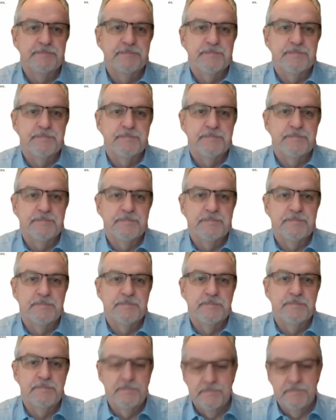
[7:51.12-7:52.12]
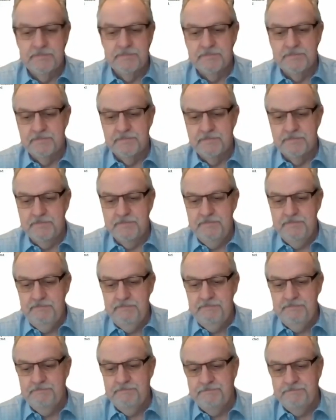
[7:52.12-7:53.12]

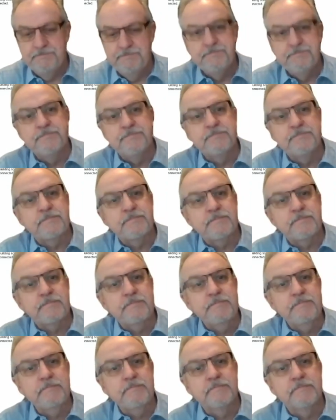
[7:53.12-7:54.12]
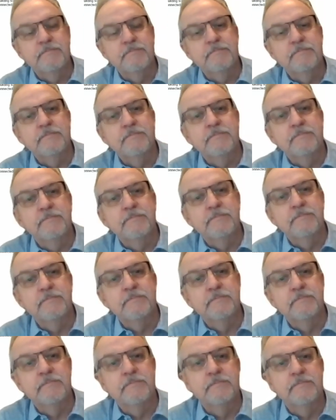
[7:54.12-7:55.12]

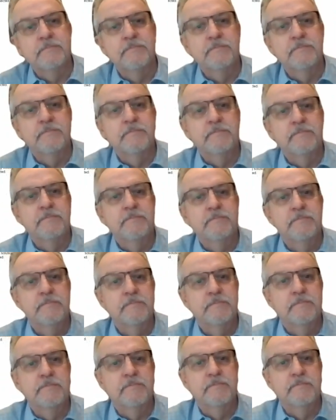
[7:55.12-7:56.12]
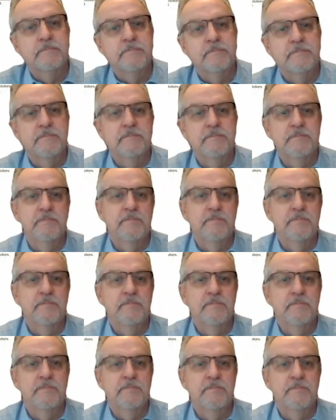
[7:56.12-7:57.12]

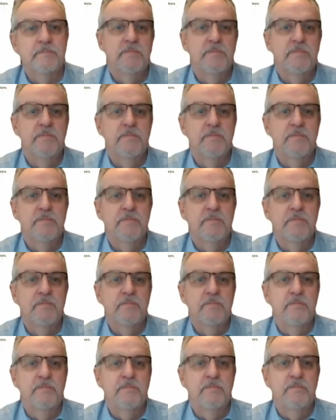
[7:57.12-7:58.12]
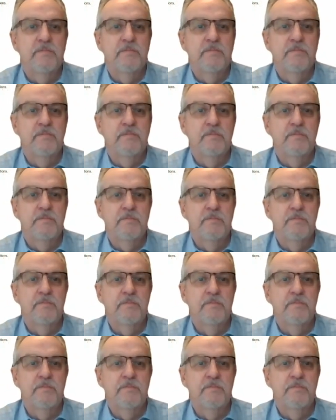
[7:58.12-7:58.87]
[no speech]